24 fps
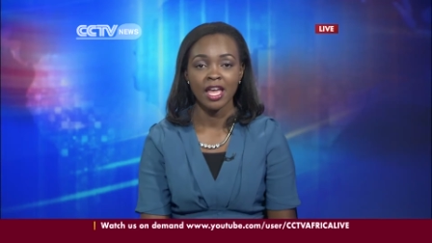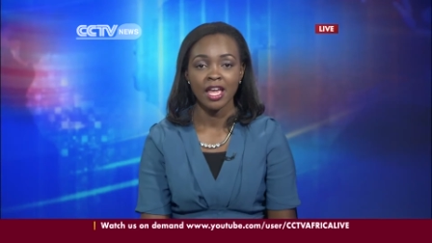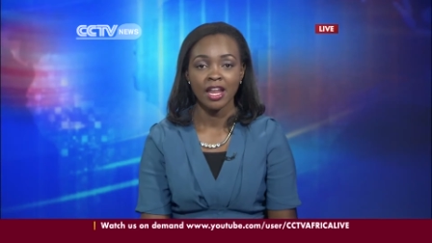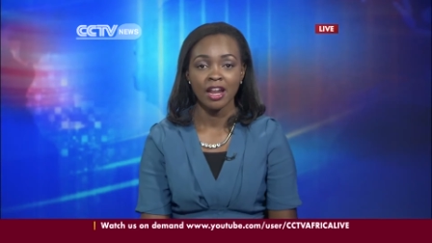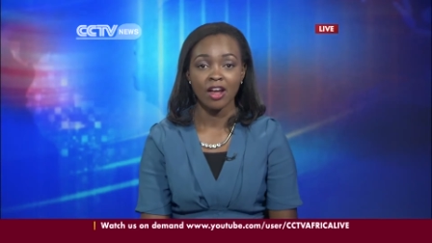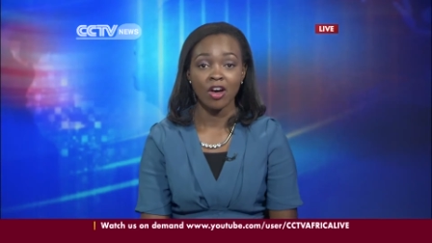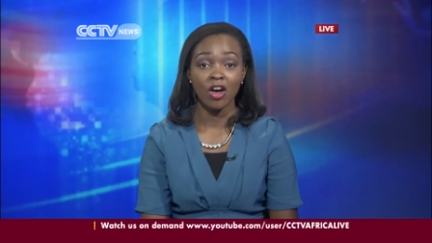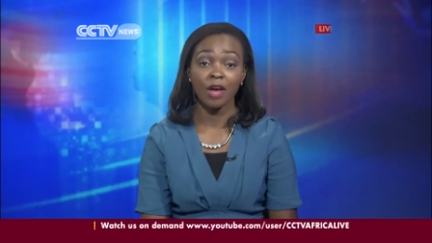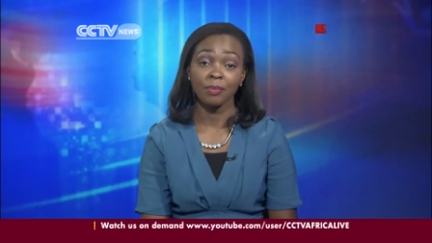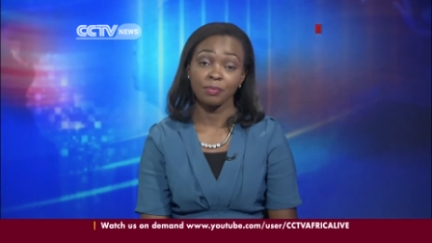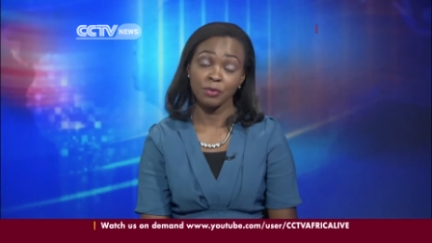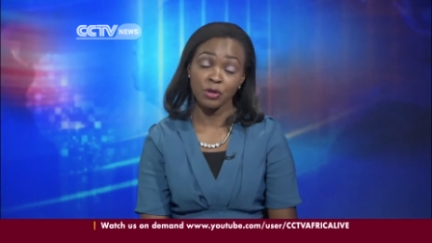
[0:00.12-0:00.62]

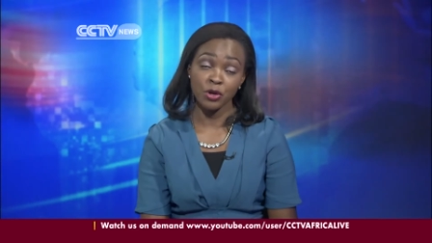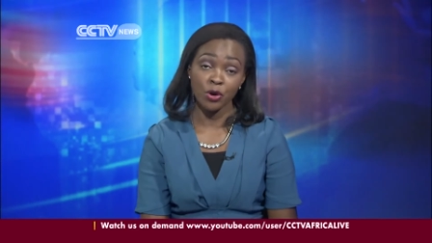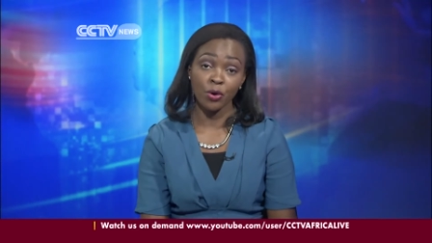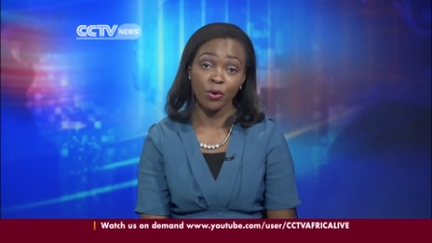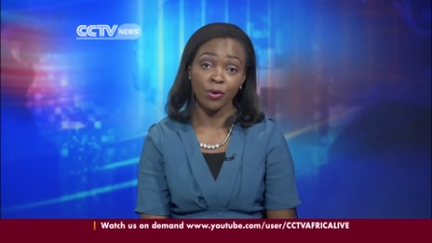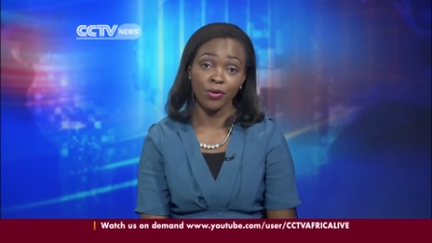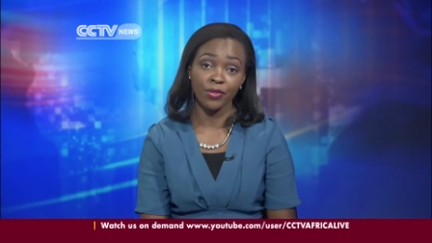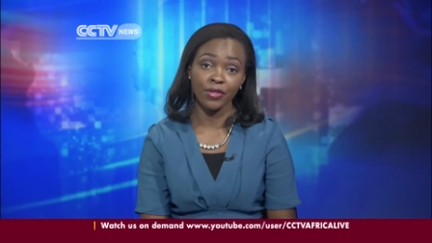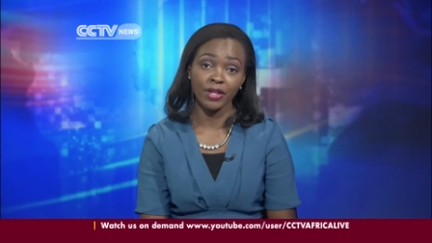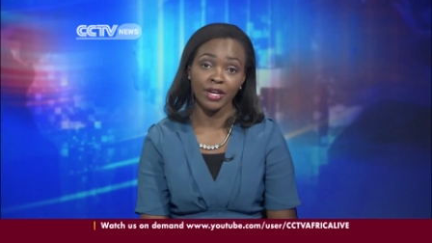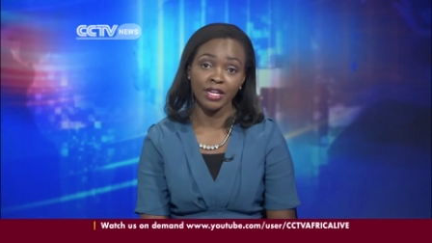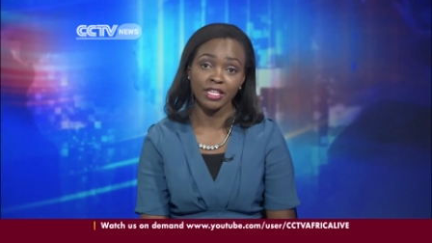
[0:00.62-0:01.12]
Now, up
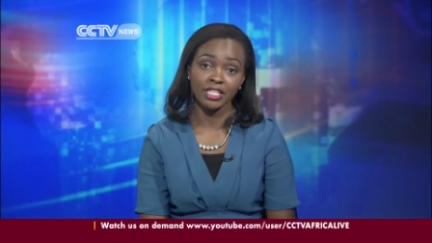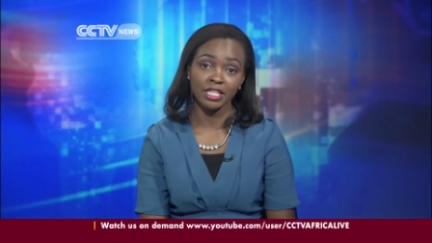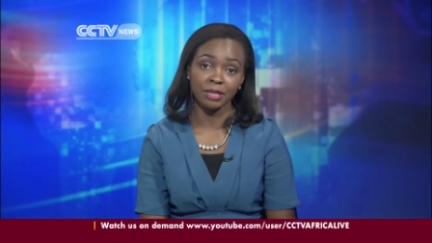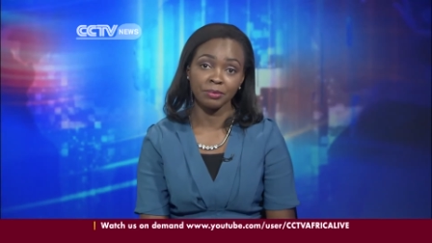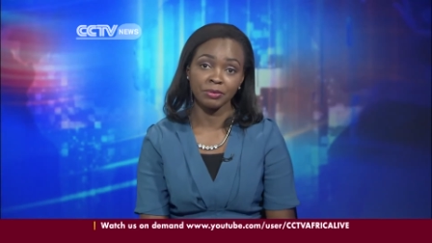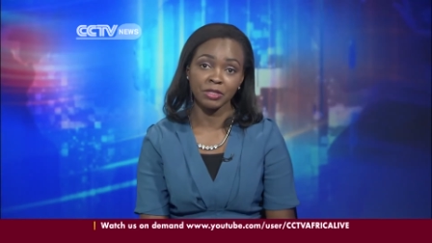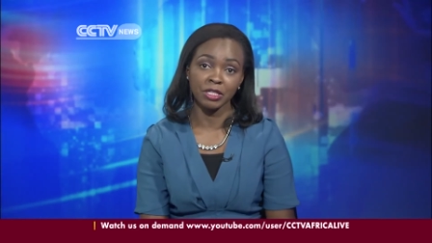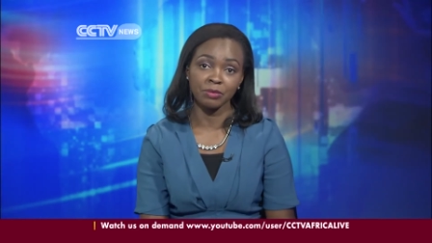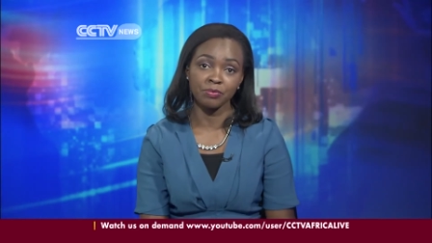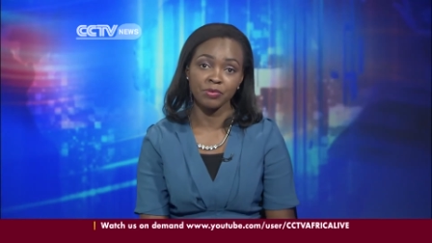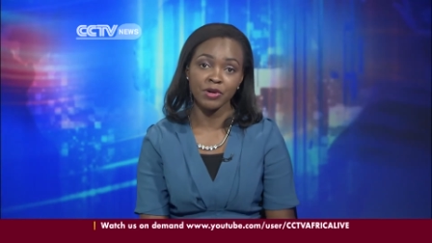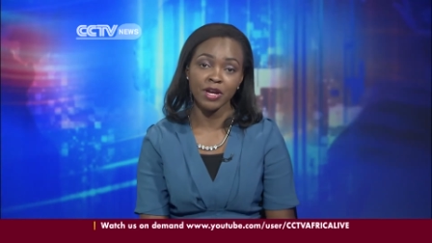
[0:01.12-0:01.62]
north, an
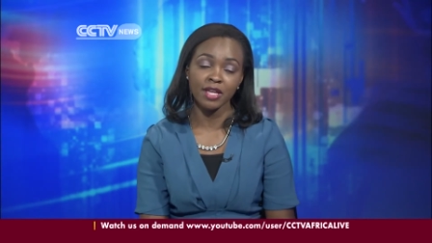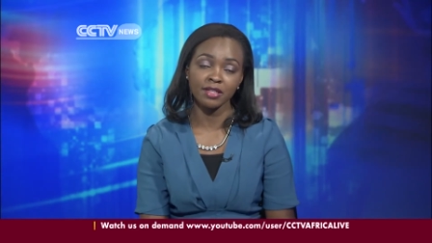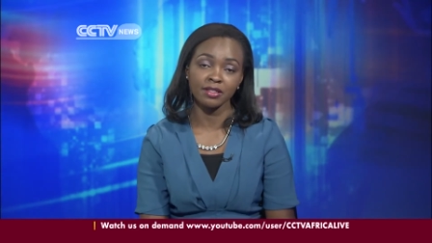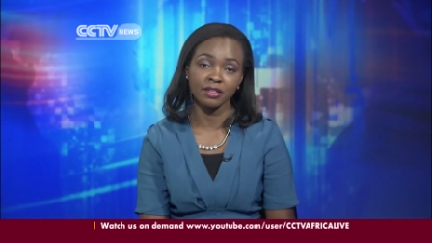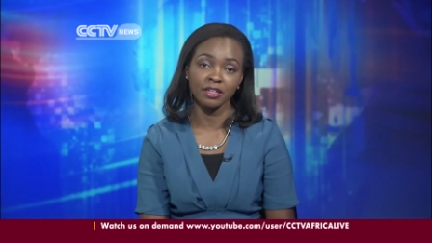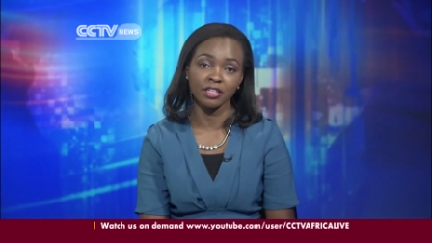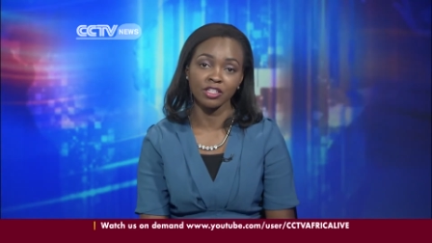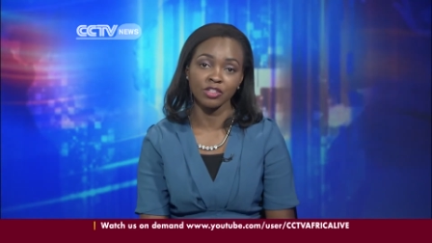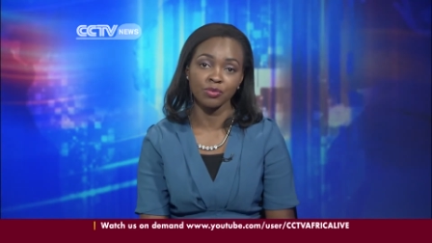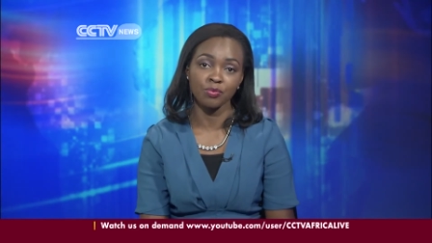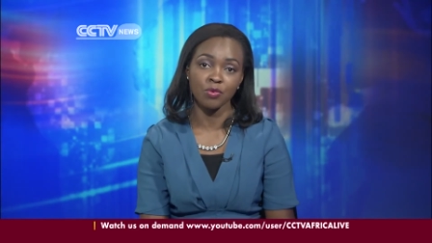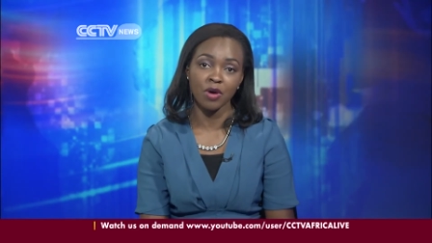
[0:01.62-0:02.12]
Egyptian
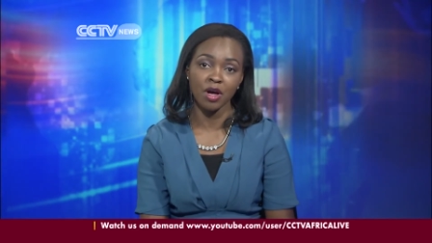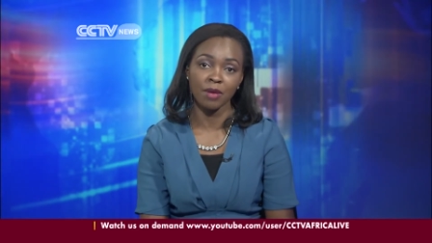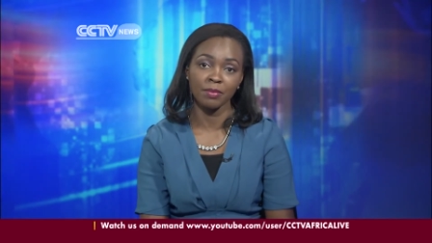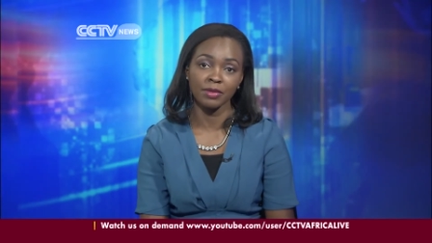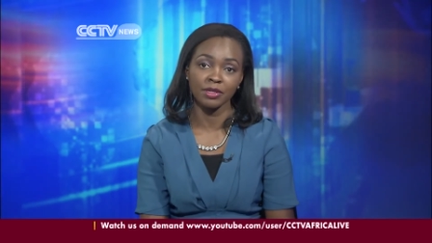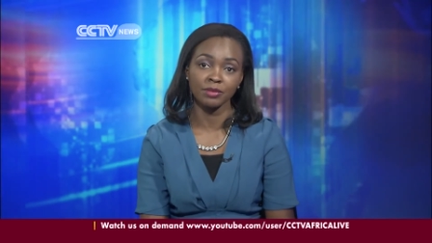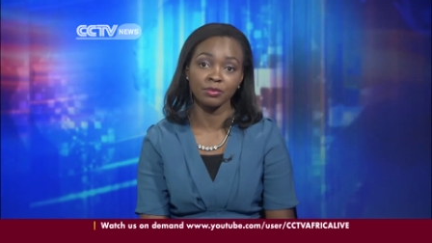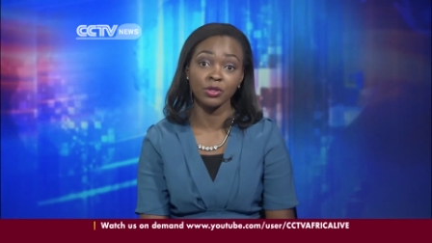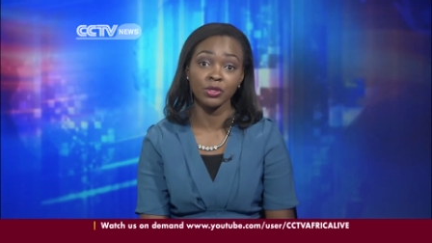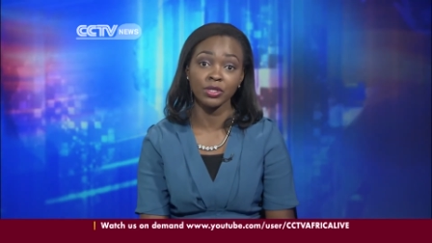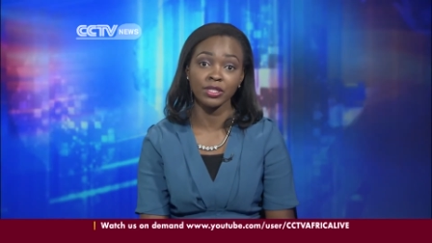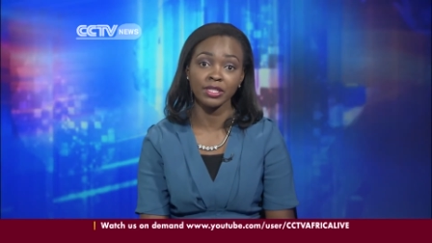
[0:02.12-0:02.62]
President
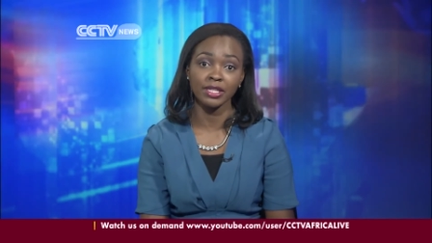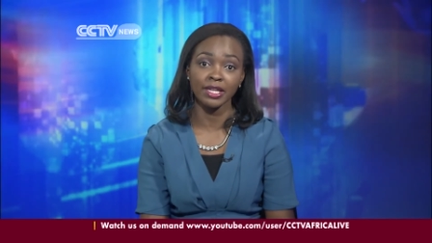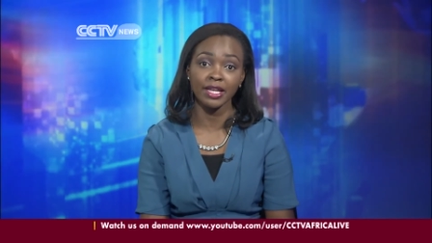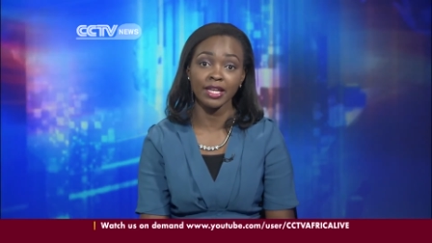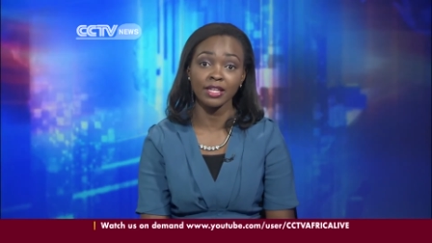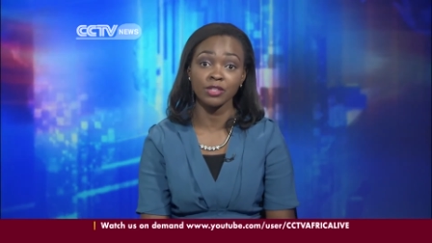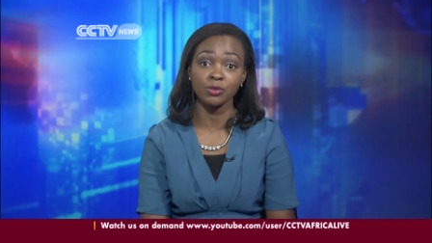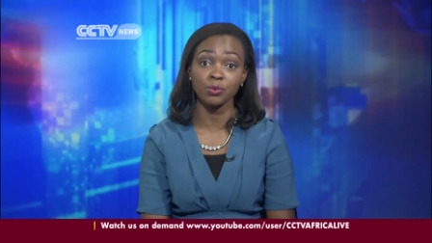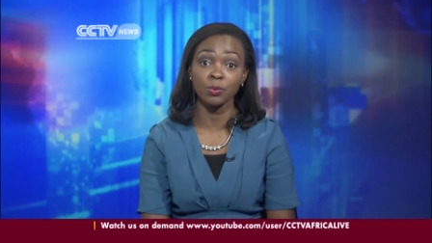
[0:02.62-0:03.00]
Mohamed Morsi